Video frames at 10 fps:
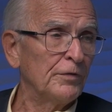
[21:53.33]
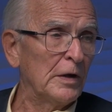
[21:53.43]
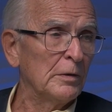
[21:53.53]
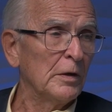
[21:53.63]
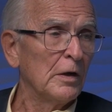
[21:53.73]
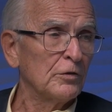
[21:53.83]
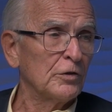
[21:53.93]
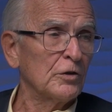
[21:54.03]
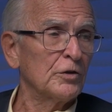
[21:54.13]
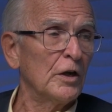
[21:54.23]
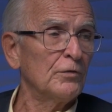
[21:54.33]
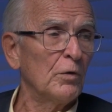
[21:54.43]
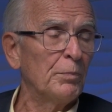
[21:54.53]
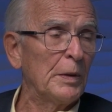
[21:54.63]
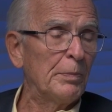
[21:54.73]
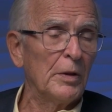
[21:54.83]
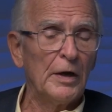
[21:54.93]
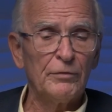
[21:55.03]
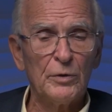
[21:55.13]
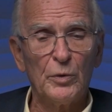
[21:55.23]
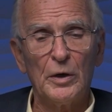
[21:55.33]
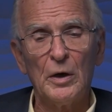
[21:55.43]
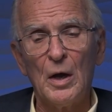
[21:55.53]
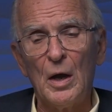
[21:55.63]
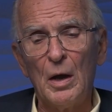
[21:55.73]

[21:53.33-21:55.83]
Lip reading: found successful people everywhere.